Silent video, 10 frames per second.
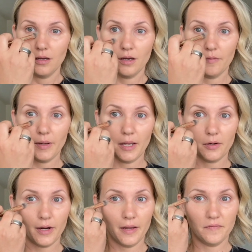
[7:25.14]
of my under
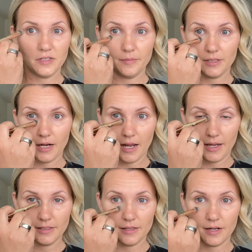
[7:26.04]
eye. I have deep set
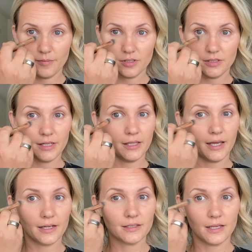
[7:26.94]
eyes, and then I'm just gonna take the
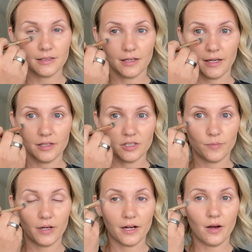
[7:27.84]
excess and kind of
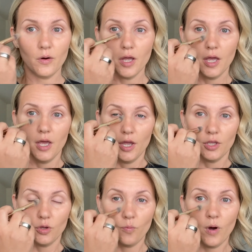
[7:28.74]
spread it out.
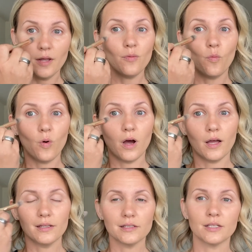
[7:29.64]
You
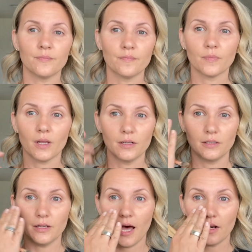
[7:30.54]
want
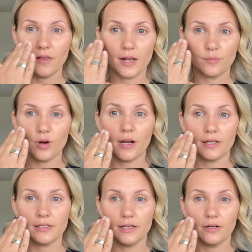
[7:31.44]
not a lot of
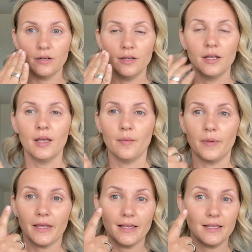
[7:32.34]
product here
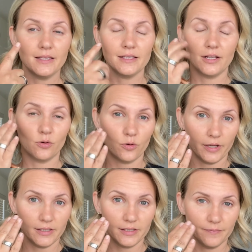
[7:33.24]
because it'll
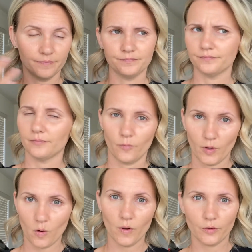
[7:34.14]
crease. You
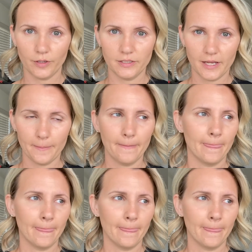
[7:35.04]
don't want creasing.